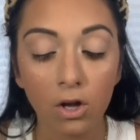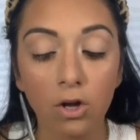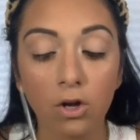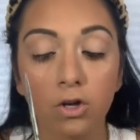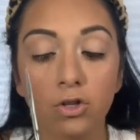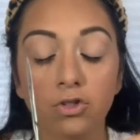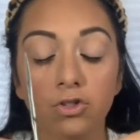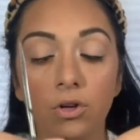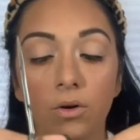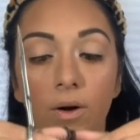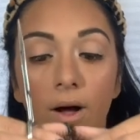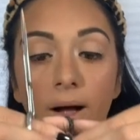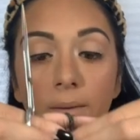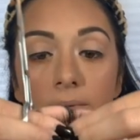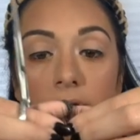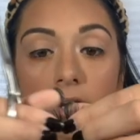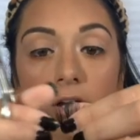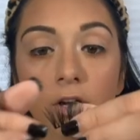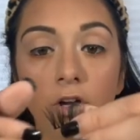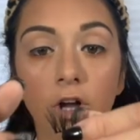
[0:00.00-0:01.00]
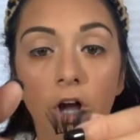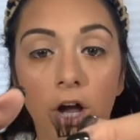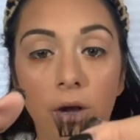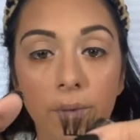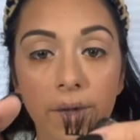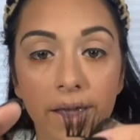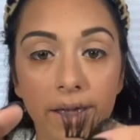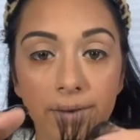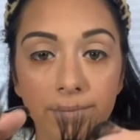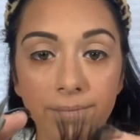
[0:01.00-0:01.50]
So I'm gonna go
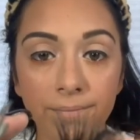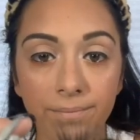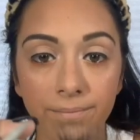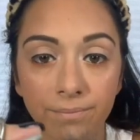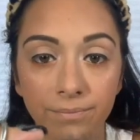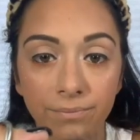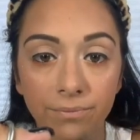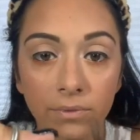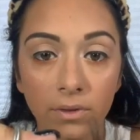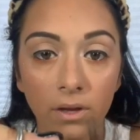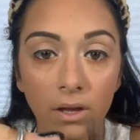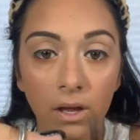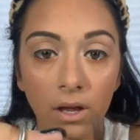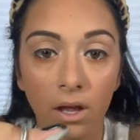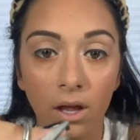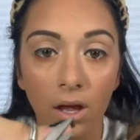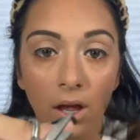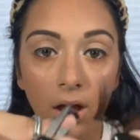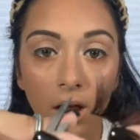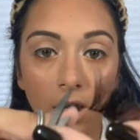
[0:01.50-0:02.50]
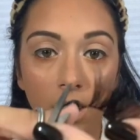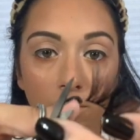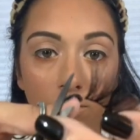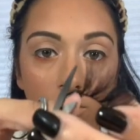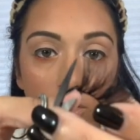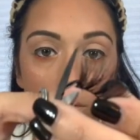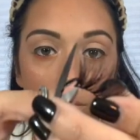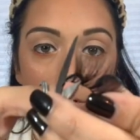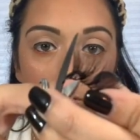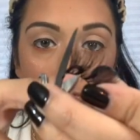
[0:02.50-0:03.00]
in and I'm
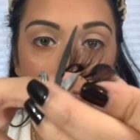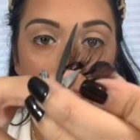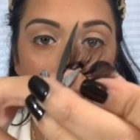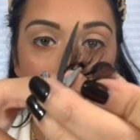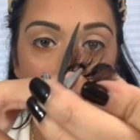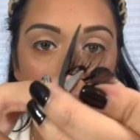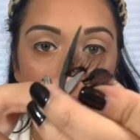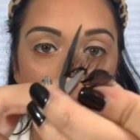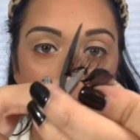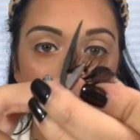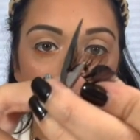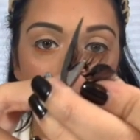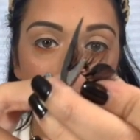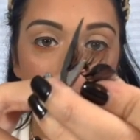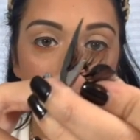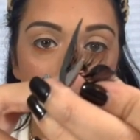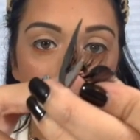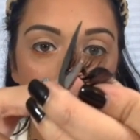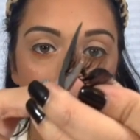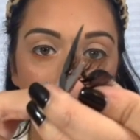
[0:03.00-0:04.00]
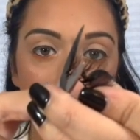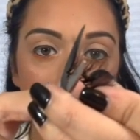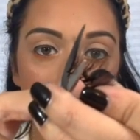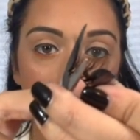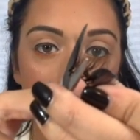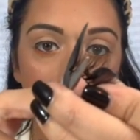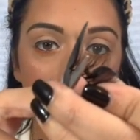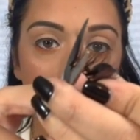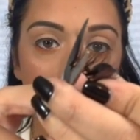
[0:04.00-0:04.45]
going to lightly